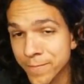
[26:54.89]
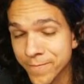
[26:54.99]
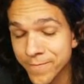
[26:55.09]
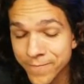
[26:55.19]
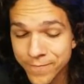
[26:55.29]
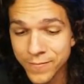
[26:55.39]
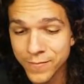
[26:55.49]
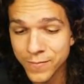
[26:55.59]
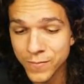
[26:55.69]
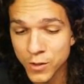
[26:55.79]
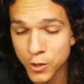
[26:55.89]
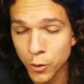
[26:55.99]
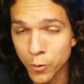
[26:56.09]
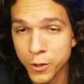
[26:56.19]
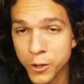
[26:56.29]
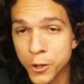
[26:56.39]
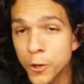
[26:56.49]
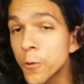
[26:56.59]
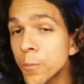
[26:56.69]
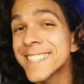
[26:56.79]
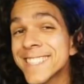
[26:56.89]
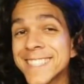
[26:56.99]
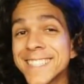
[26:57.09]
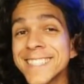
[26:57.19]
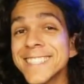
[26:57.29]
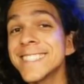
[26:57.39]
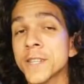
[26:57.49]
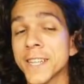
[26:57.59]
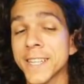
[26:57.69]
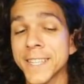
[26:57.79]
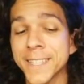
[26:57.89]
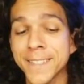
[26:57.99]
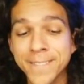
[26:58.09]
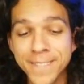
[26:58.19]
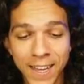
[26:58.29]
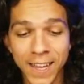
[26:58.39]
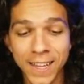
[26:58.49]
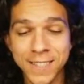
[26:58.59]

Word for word: So 2.66 bokeh instead of 2.